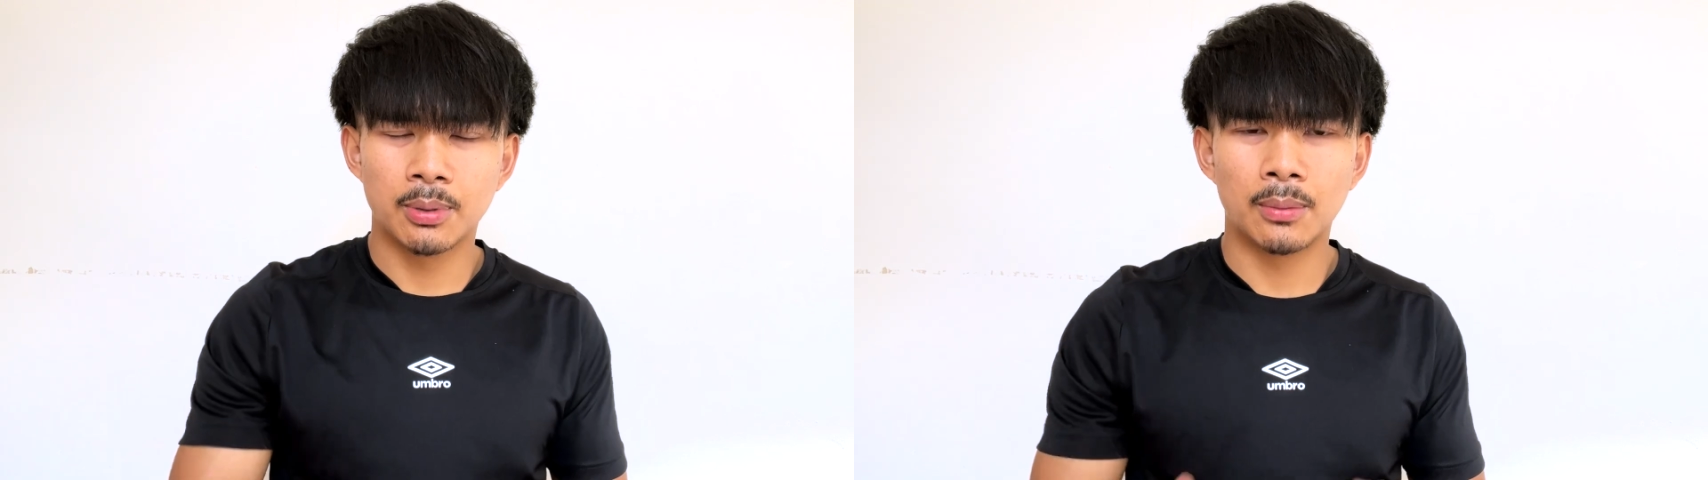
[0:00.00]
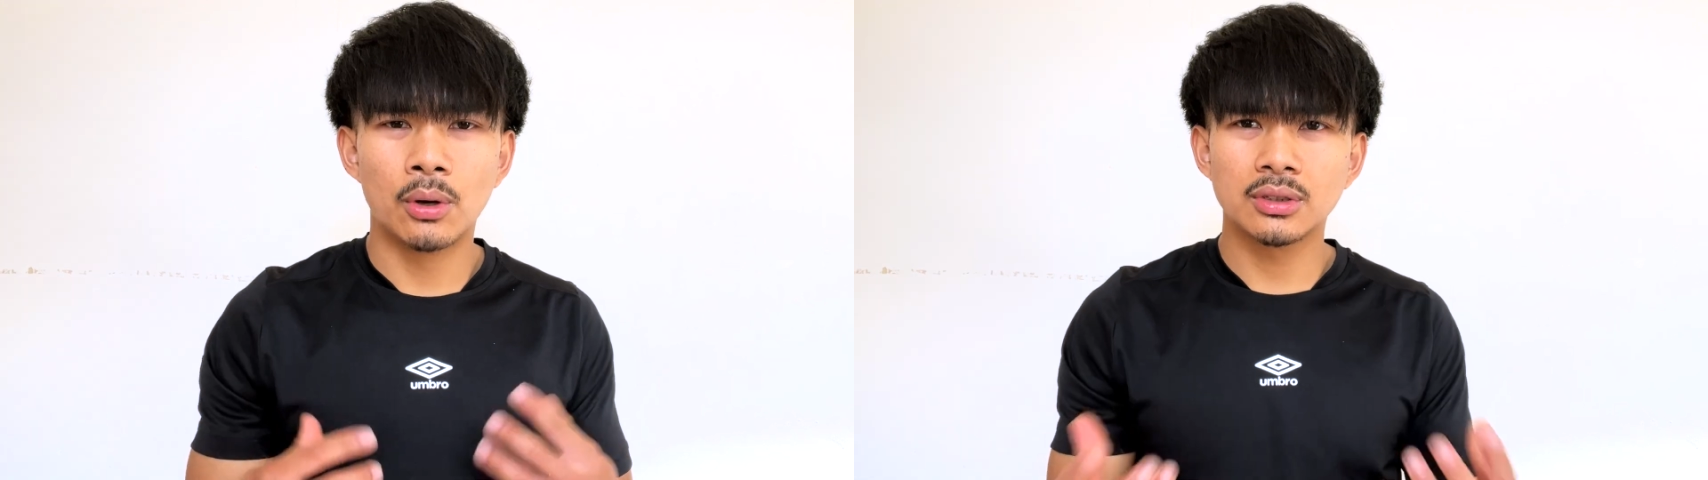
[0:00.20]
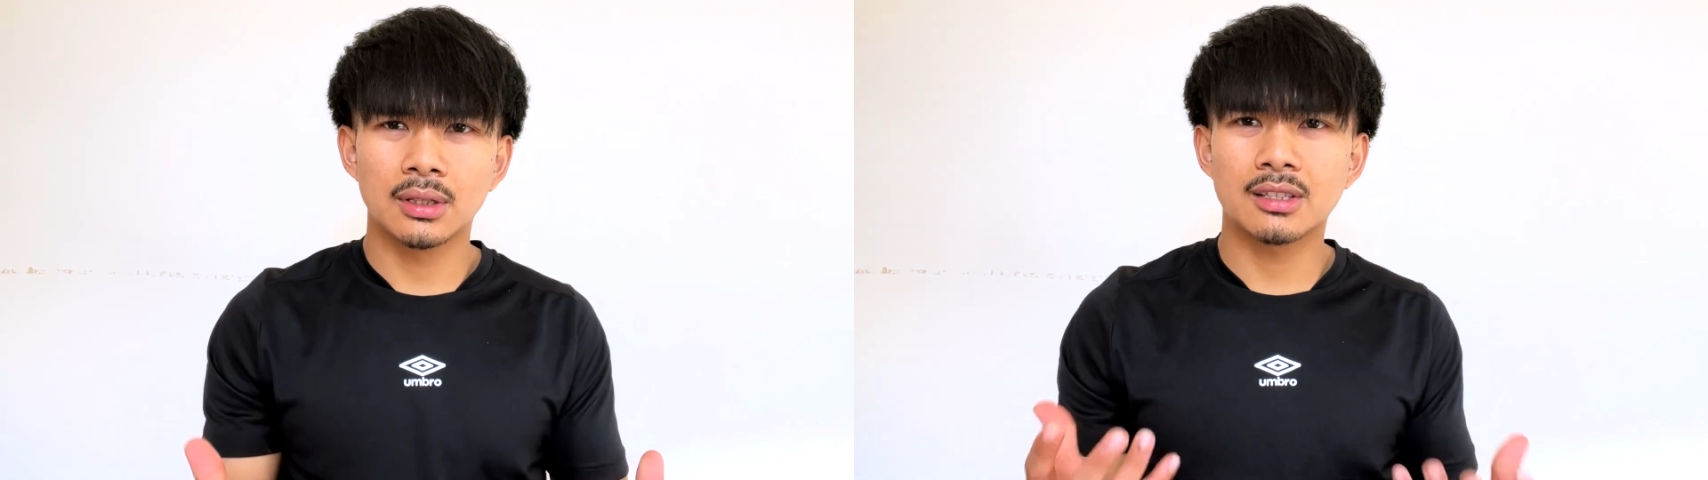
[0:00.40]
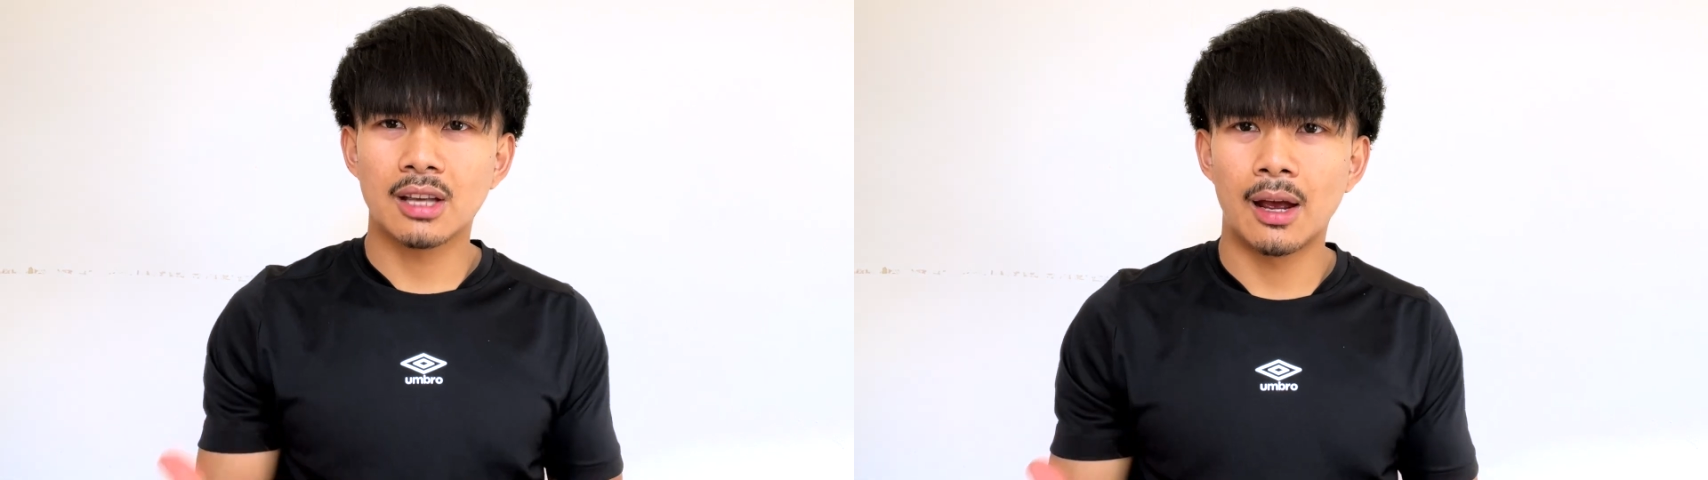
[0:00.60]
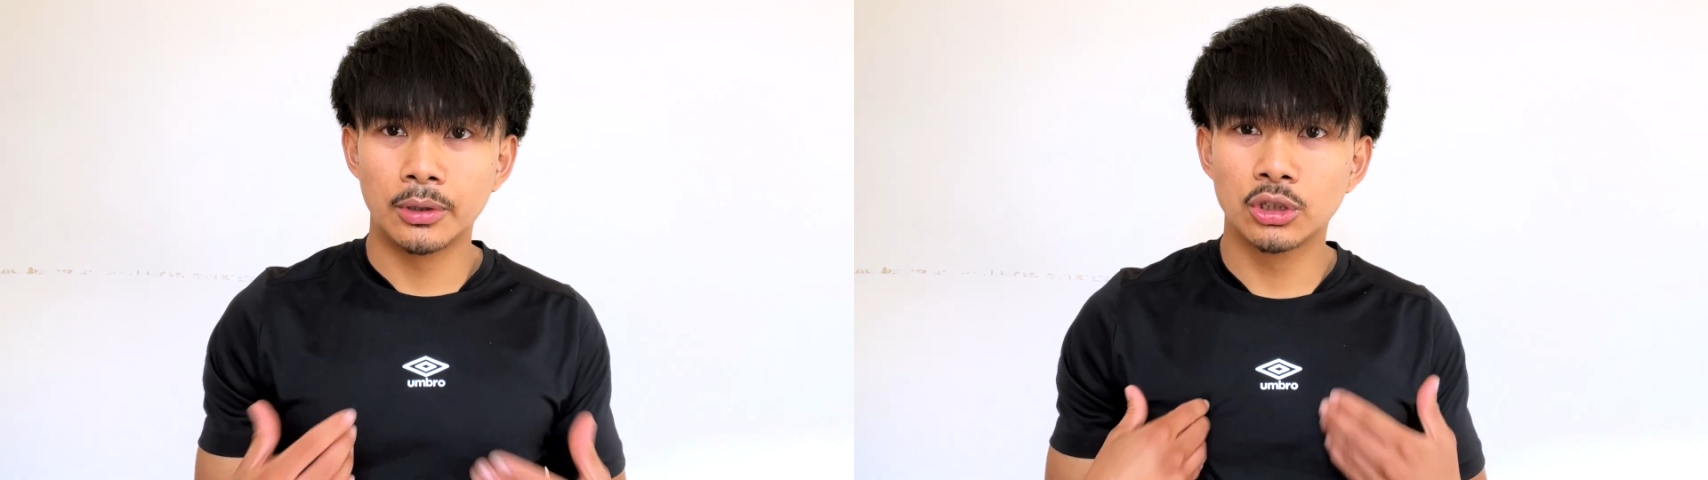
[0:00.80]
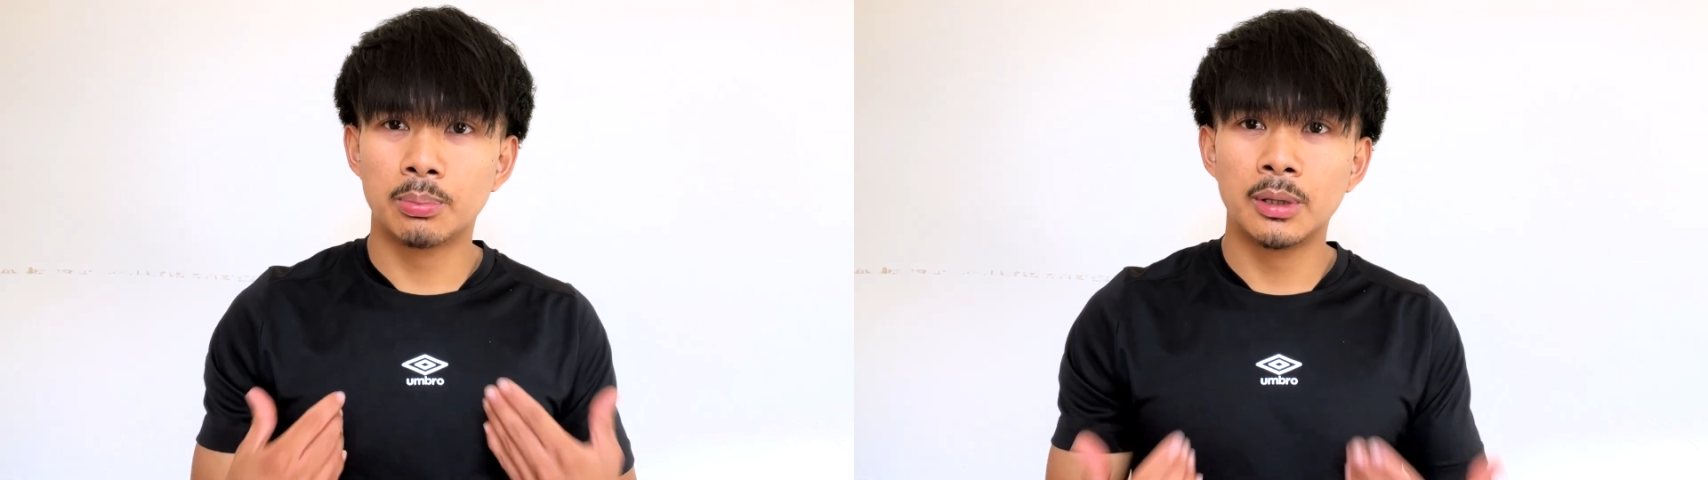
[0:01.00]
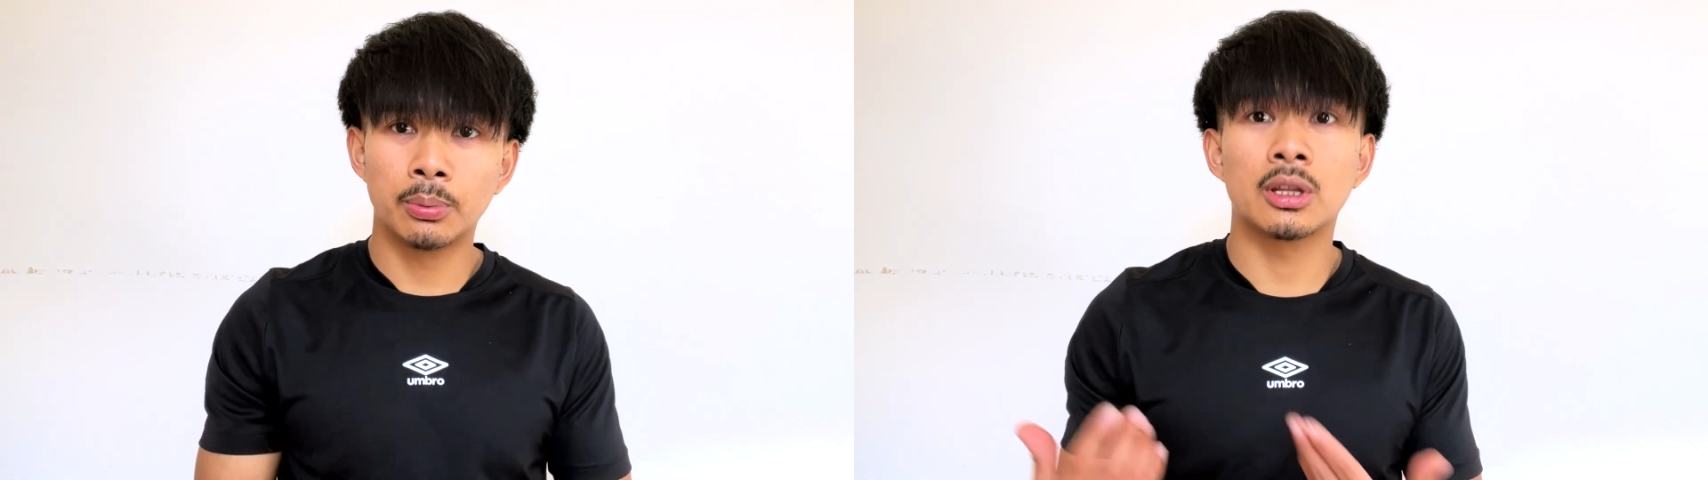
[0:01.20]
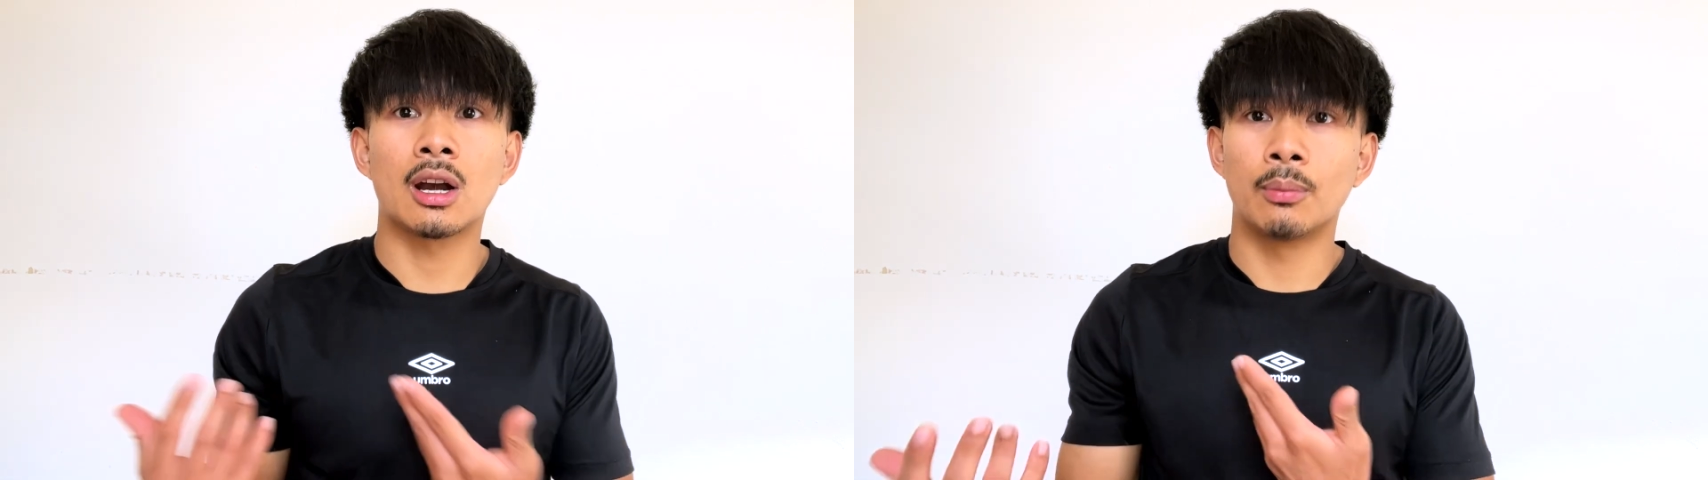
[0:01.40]
but most of the time is the
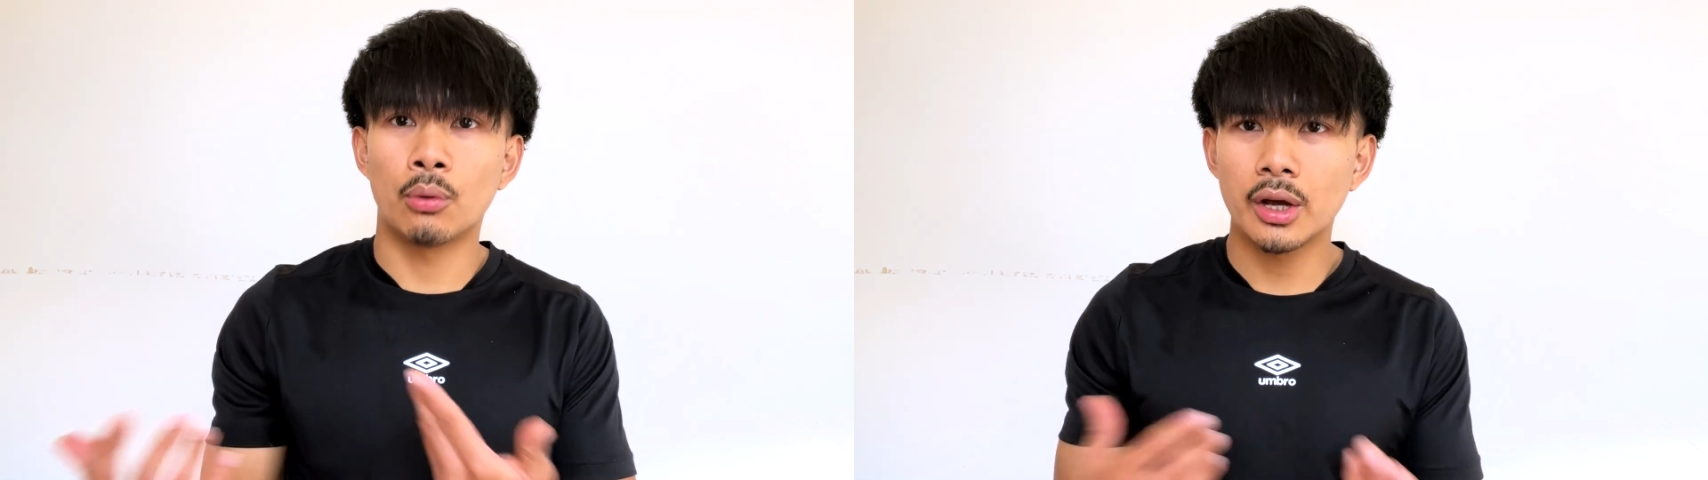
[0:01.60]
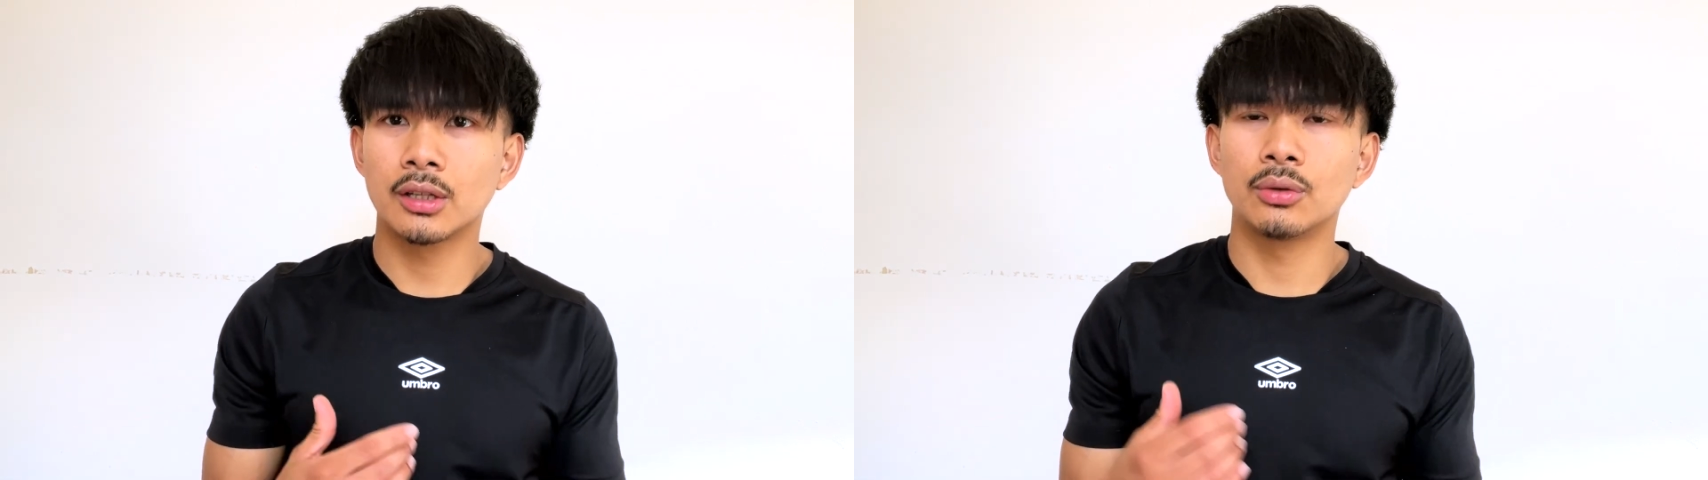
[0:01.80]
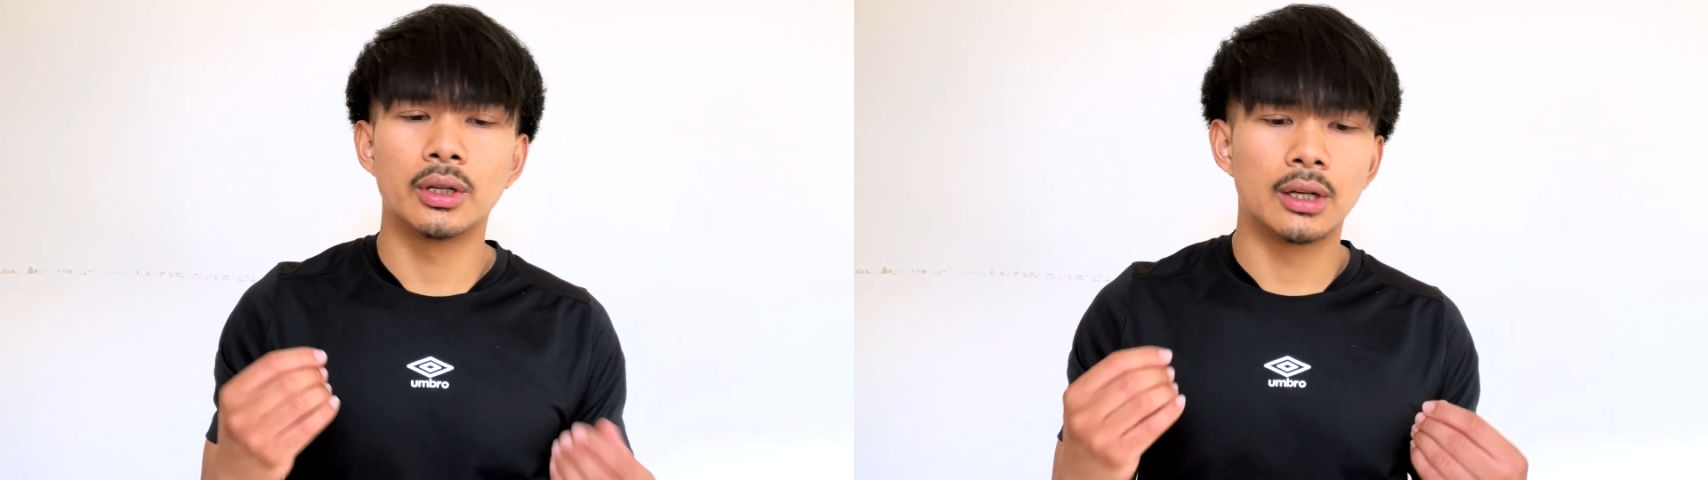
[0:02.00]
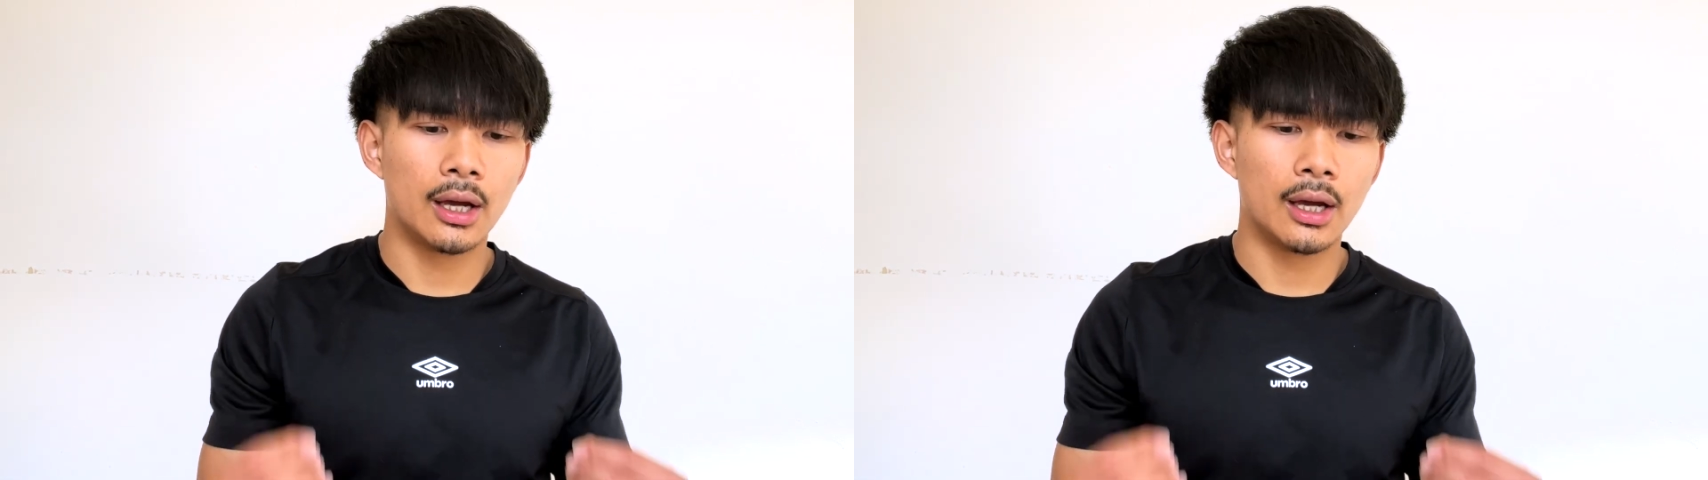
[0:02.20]
people that I'm working with.